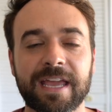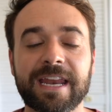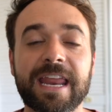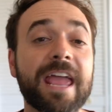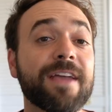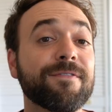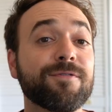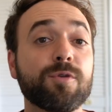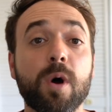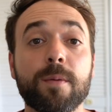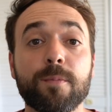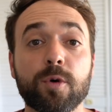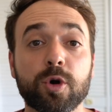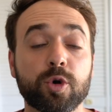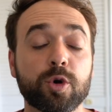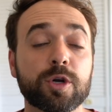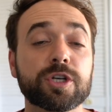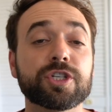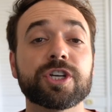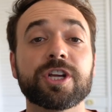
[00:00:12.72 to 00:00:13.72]
And hey, if you want more
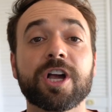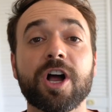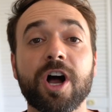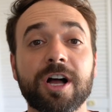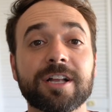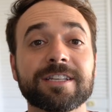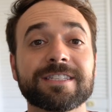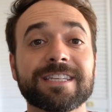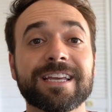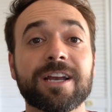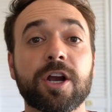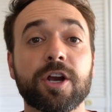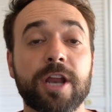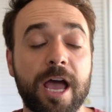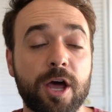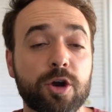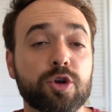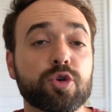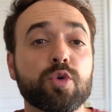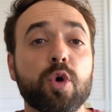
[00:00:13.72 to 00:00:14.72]
Christian content on
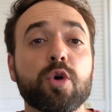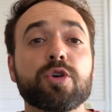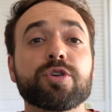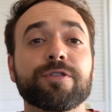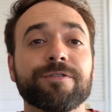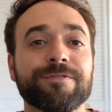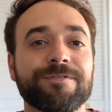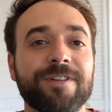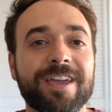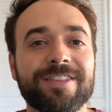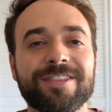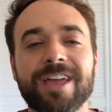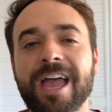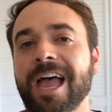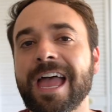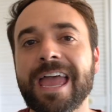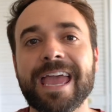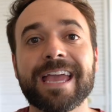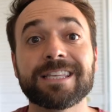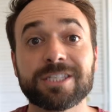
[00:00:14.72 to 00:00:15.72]
how to grow your faith,
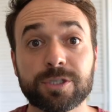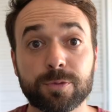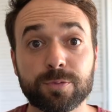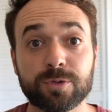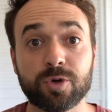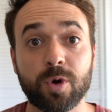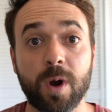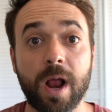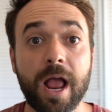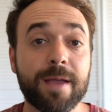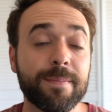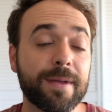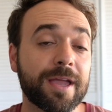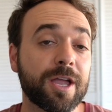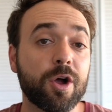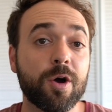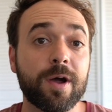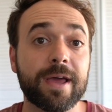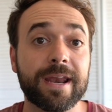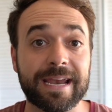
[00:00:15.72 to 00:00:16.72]
hit subscribe and
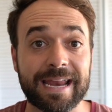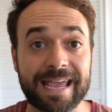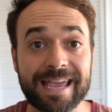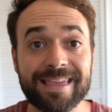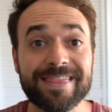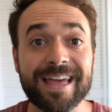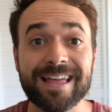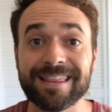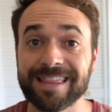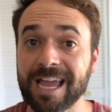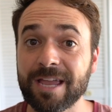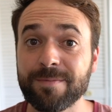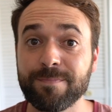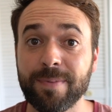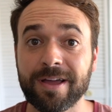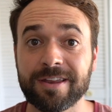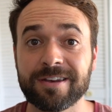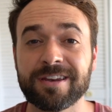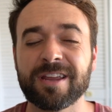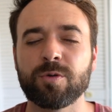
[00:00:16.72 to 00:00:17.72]
go ahead and hit that like button.